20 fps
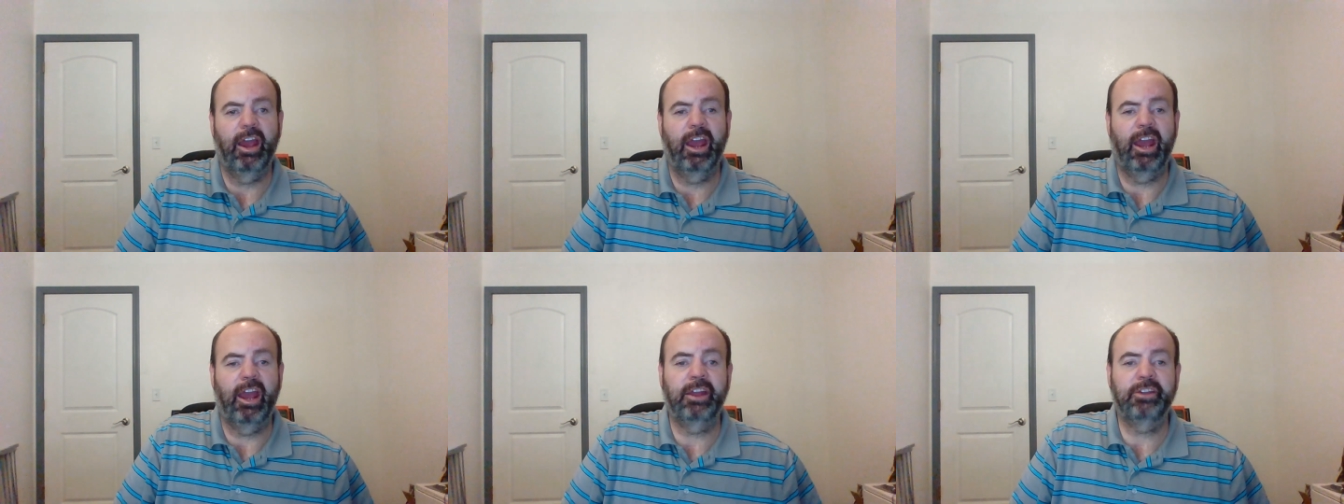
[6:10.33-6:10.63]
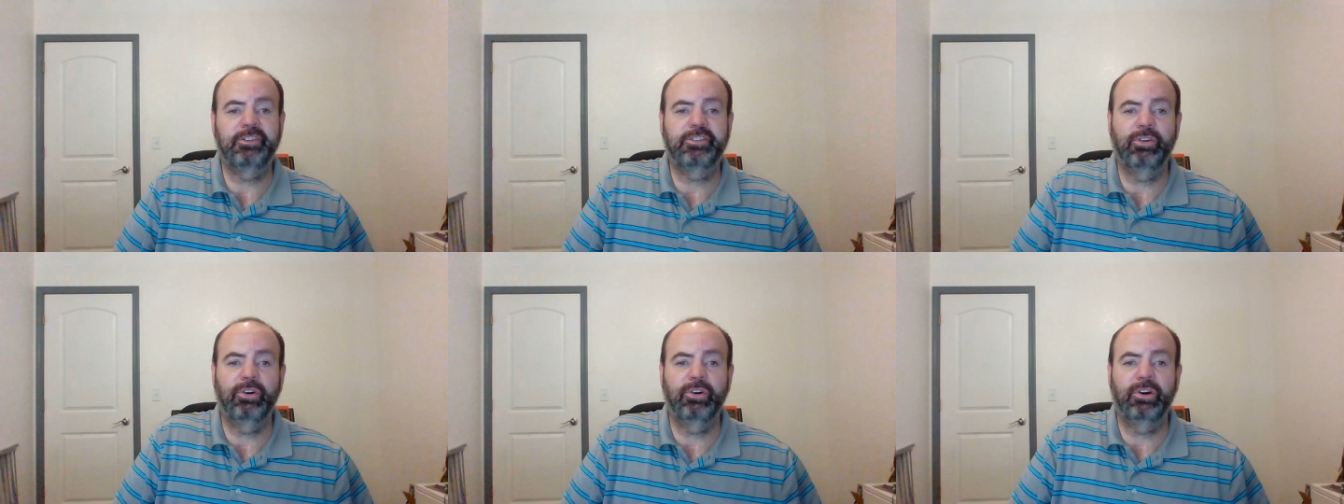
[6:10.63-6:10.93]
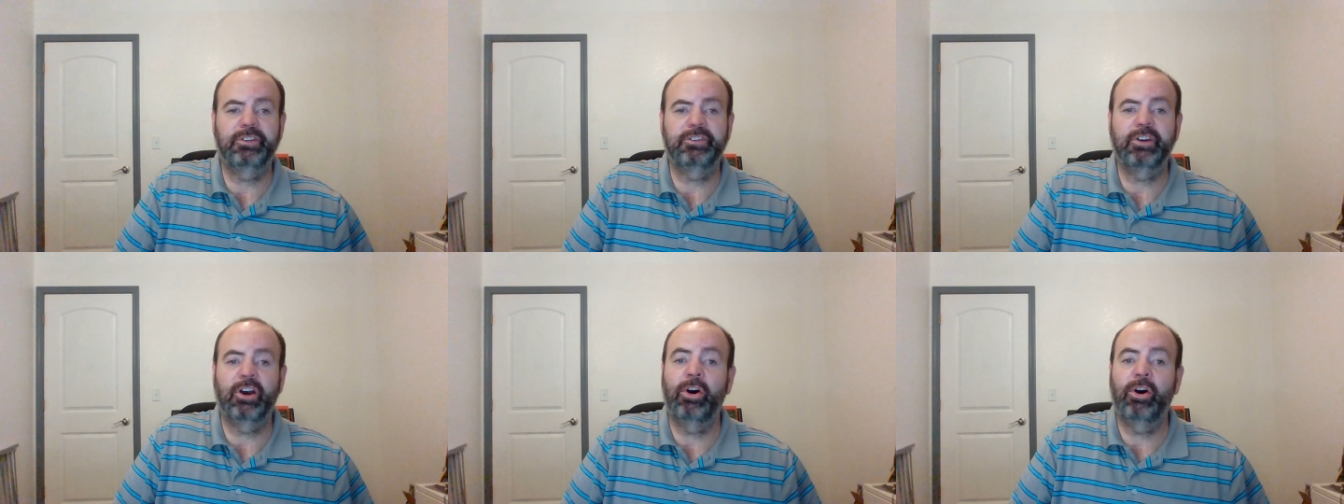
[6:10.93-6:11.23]
and to
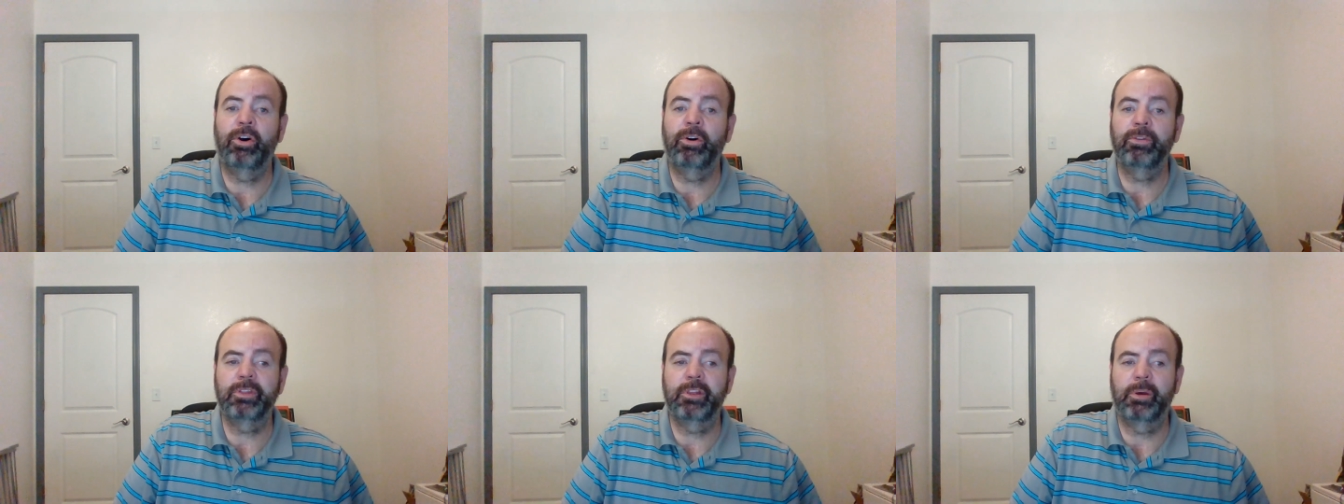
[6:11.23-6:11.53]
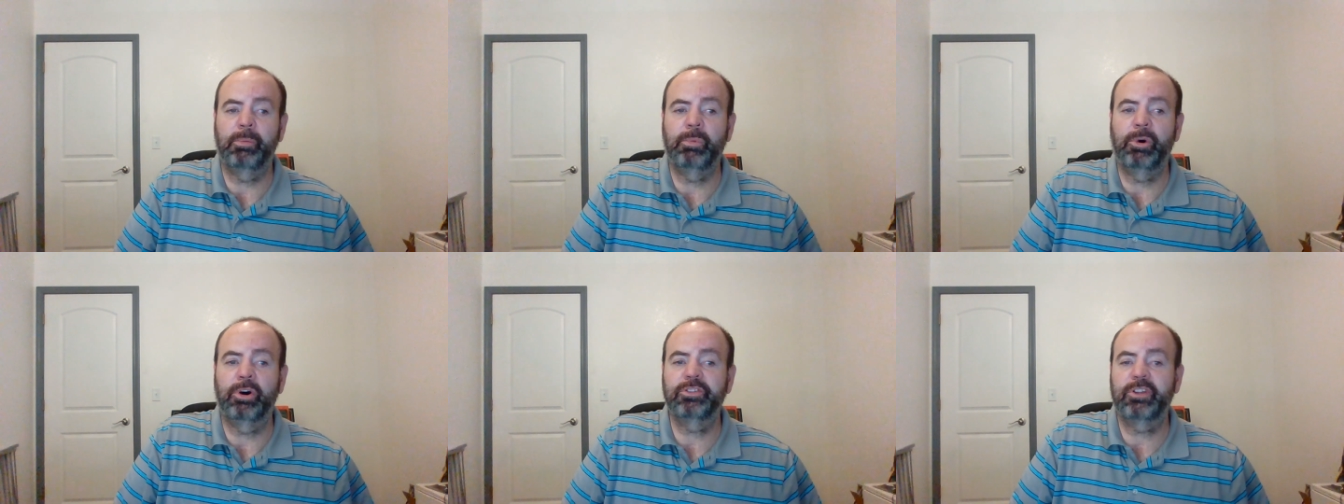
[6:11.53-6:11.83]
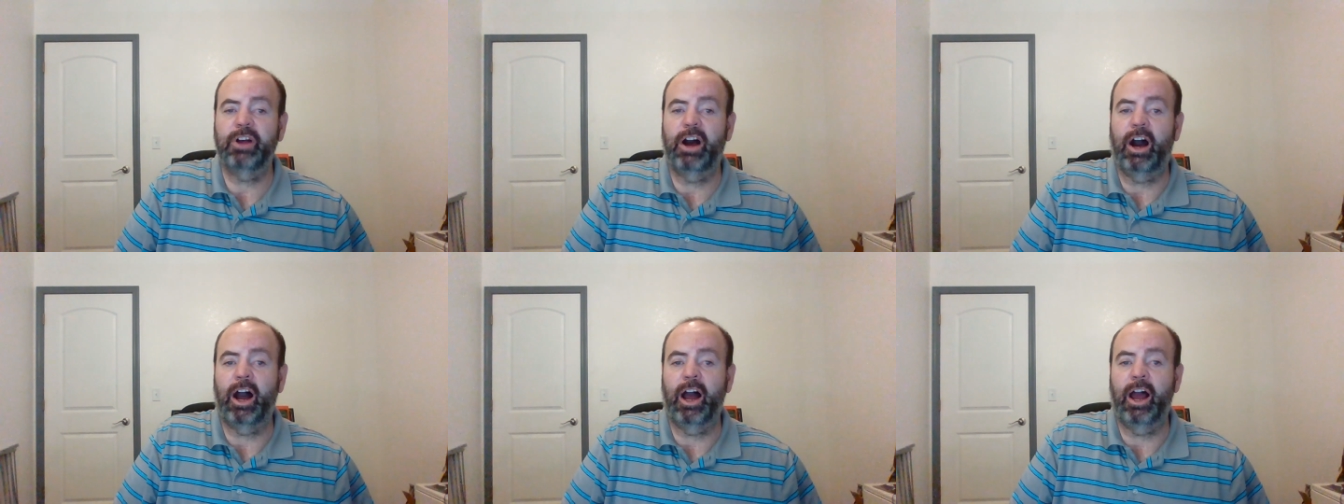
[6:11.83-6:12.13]
atone the
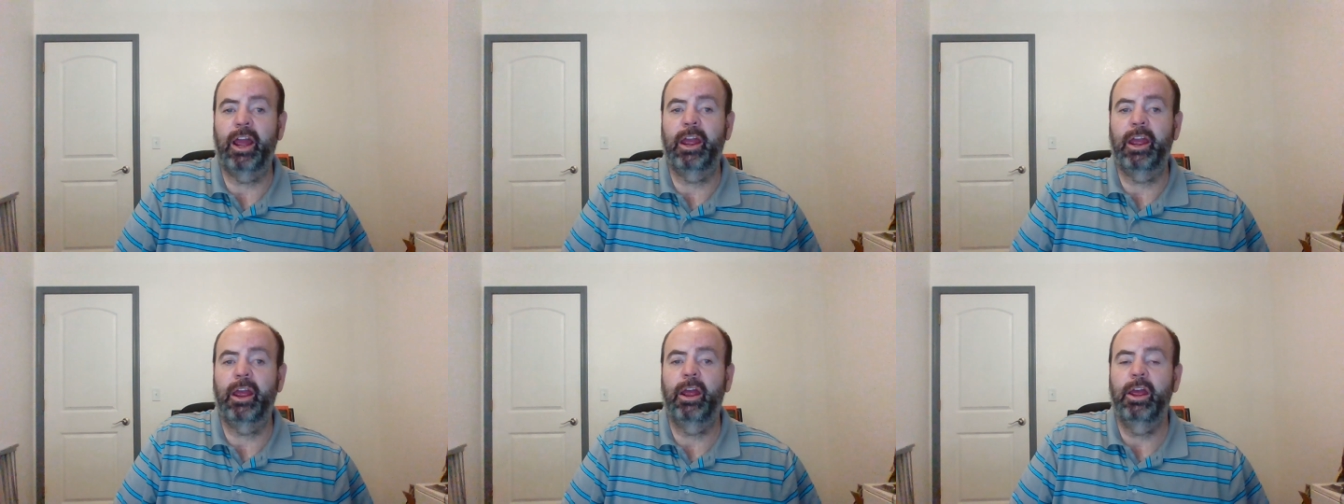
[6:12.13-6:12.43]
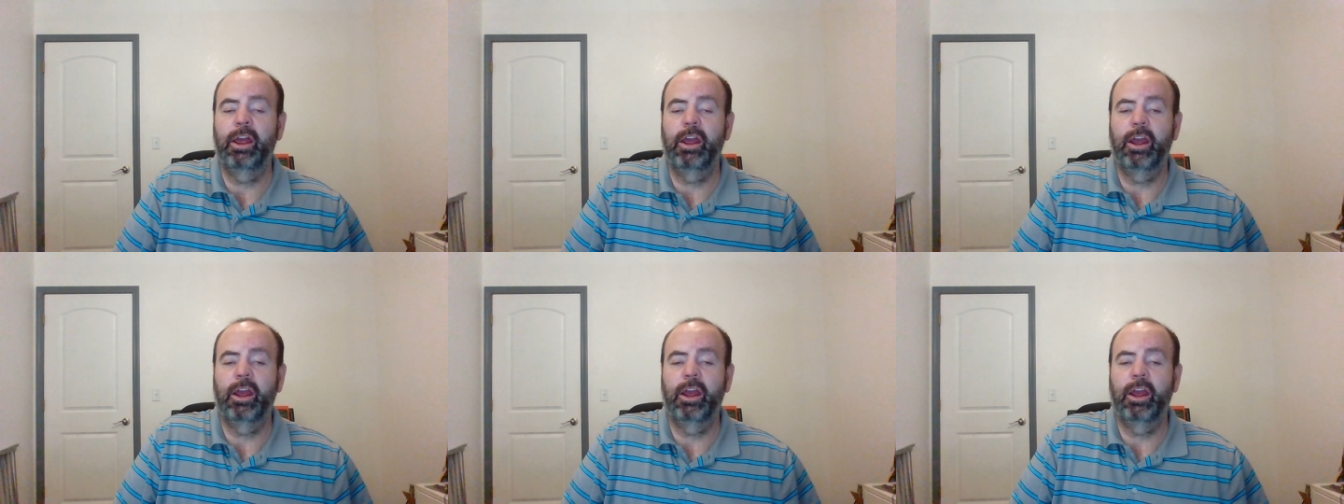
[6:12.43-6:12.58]
most high,